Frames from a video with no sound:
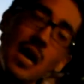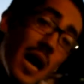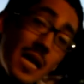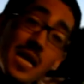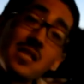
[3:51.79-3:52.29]

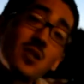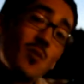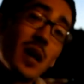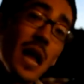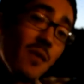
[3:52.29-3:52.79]
And I just
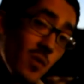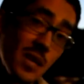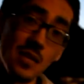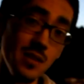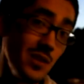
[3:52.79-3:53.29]
want
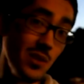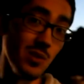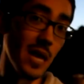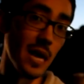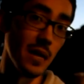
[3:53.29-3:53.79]
everybody to do
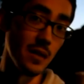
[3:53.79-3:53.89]
that.